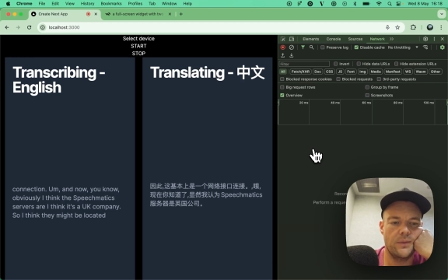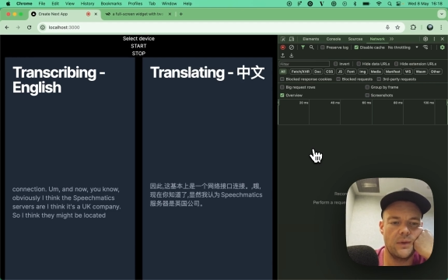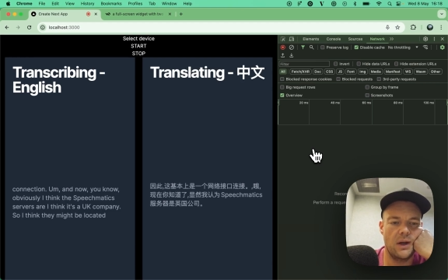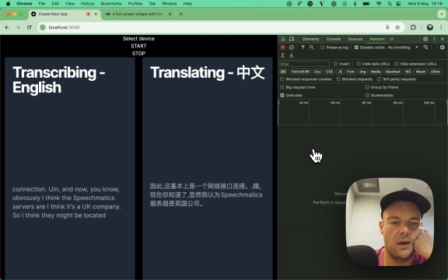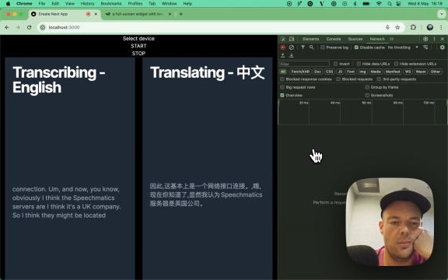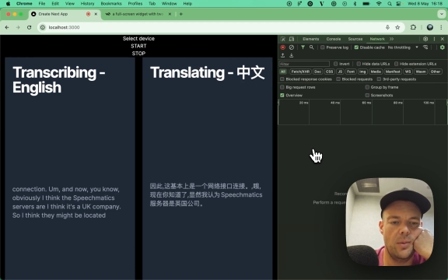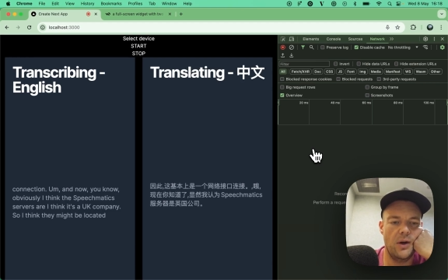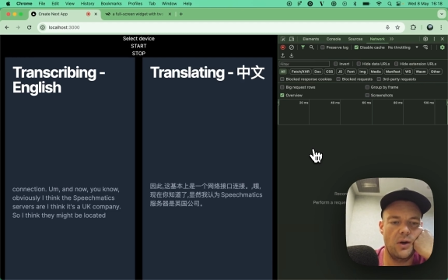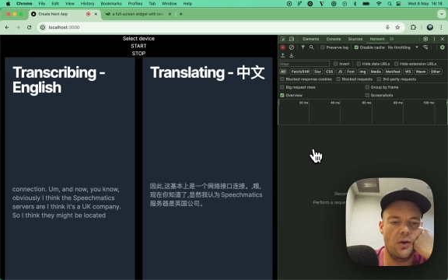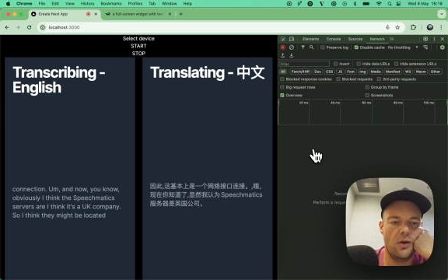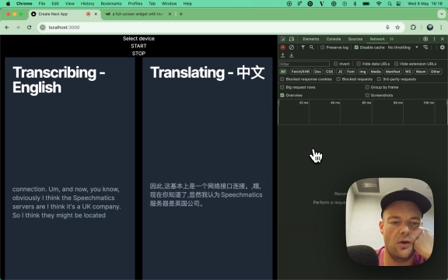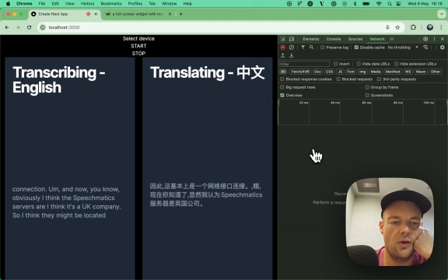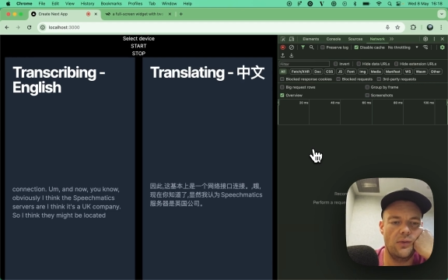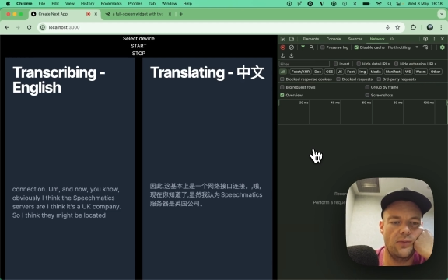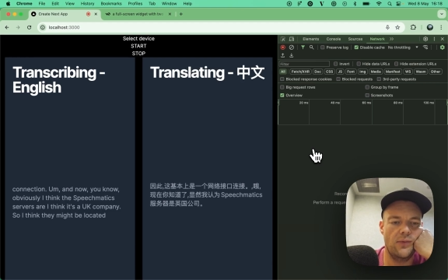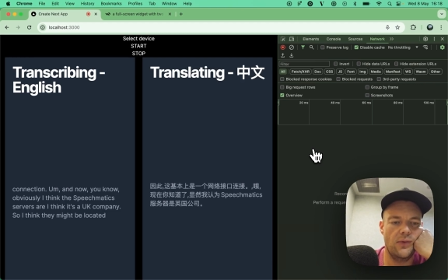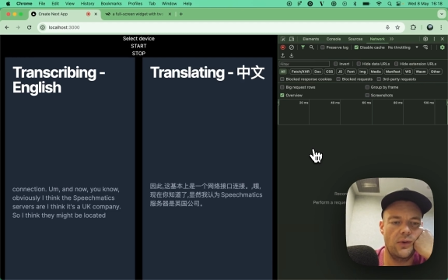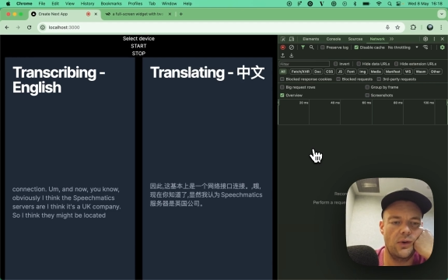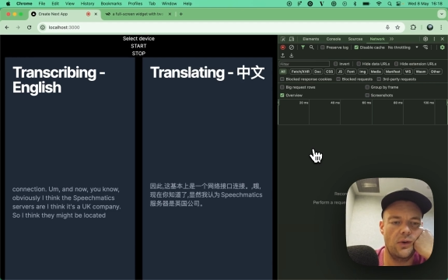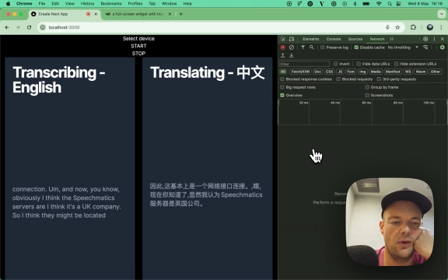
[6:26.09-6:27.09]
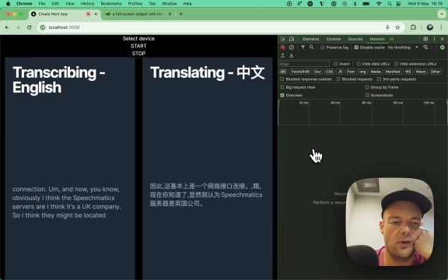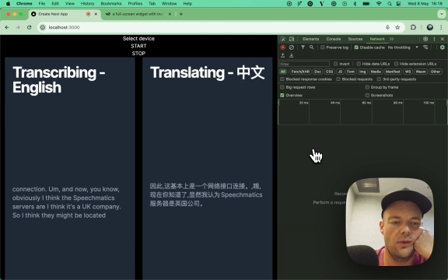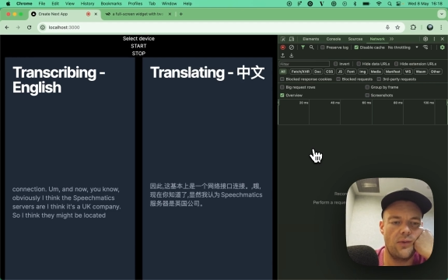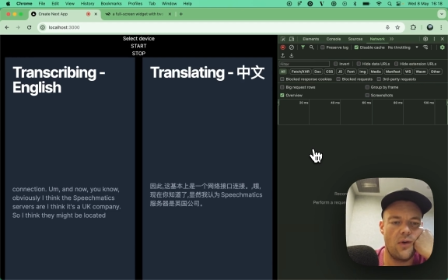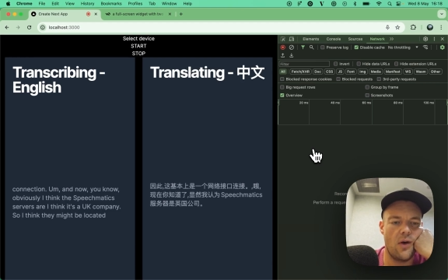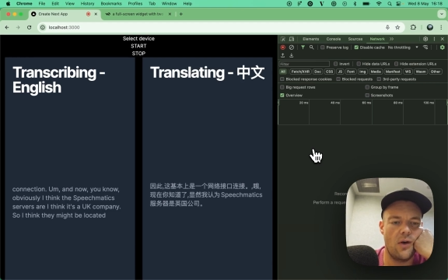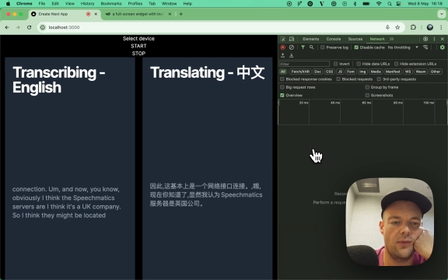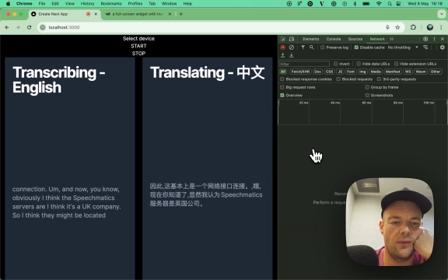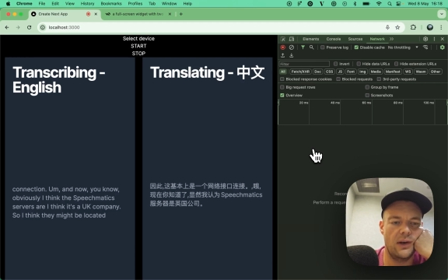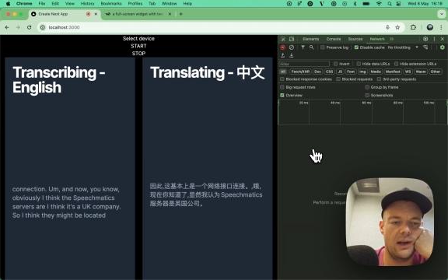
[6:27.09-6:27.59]
a bit of a
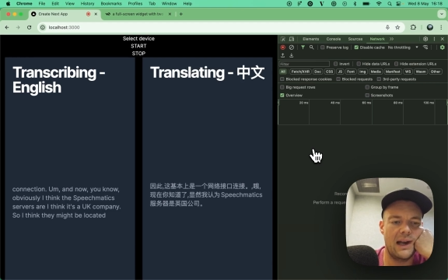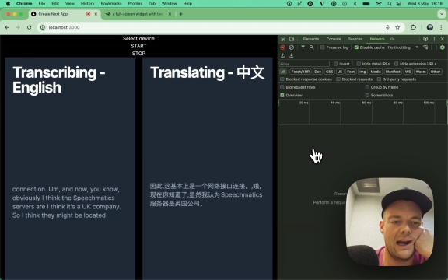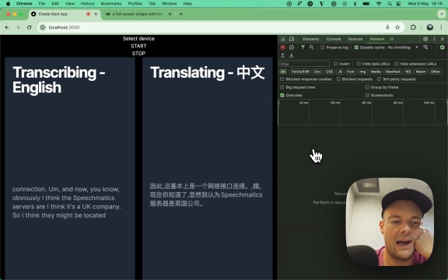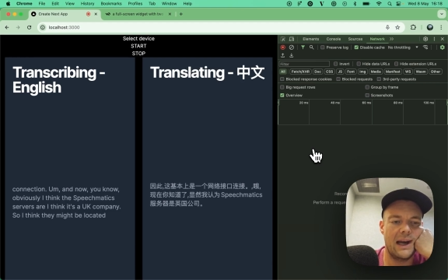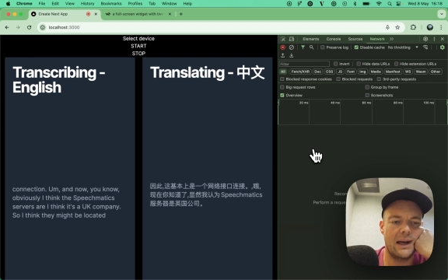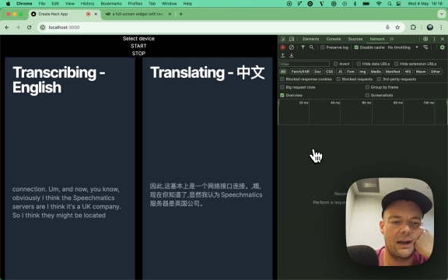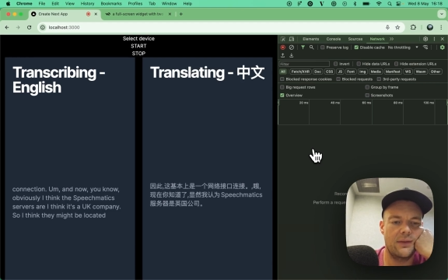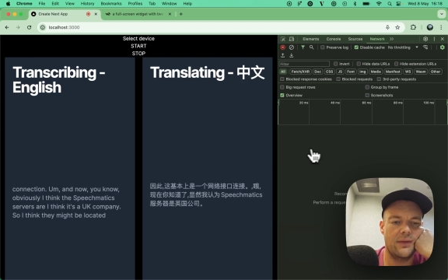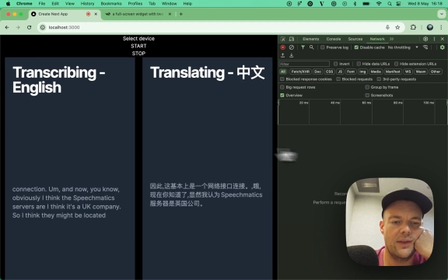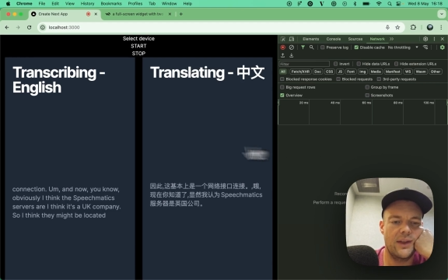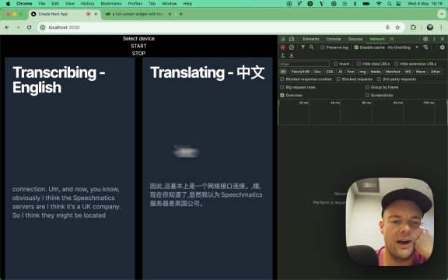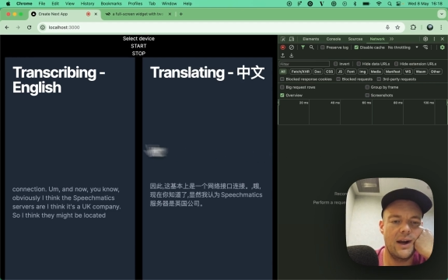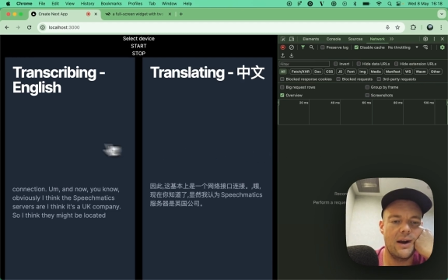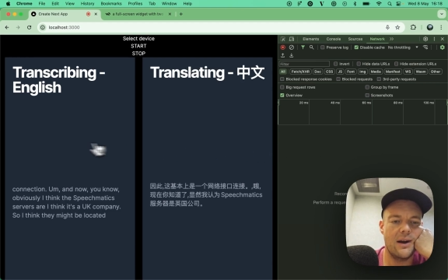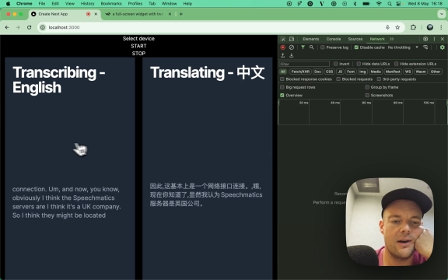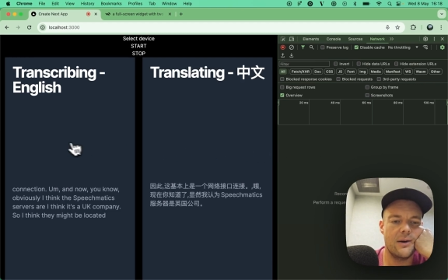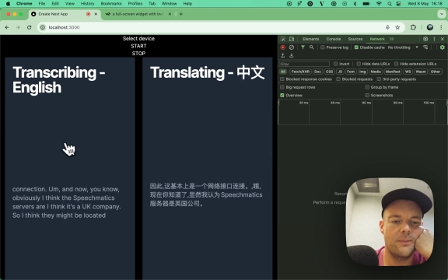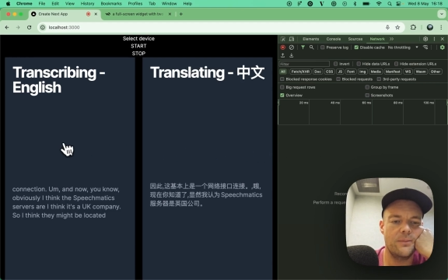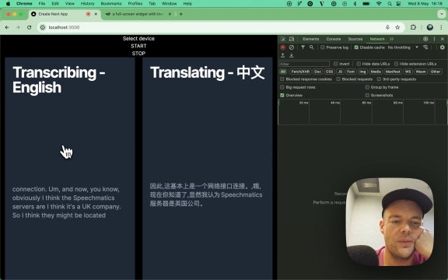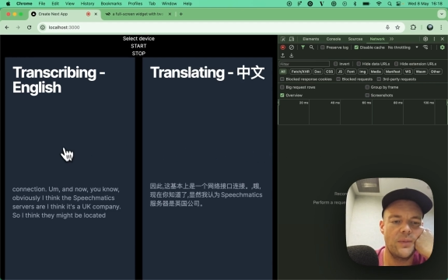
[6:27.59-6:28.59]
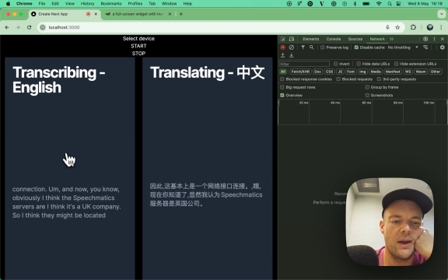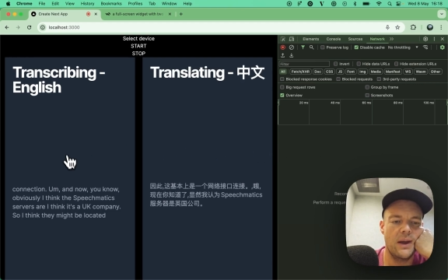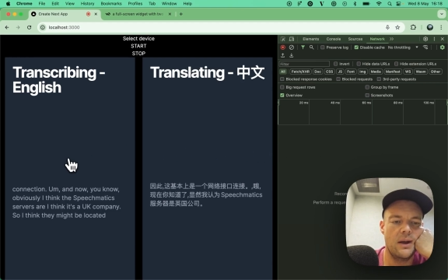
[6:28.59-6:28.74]
lag there.